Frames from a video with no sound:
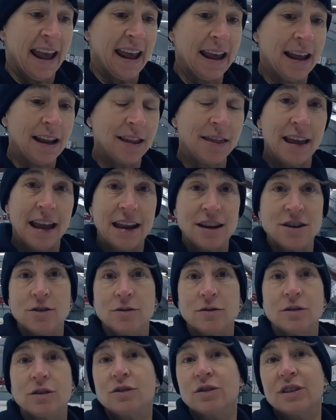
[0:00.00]
And then
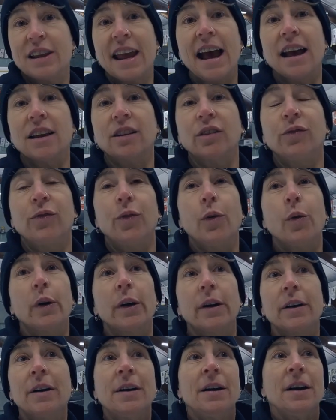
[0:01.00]
you usually ask
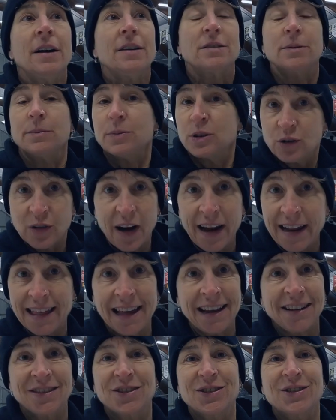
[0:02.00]
for some
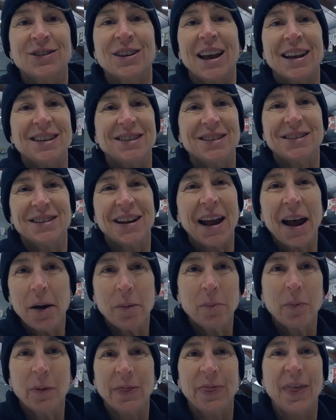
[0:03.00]
strength exercises to
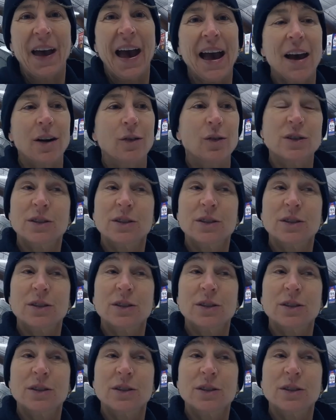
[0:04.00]
help with that,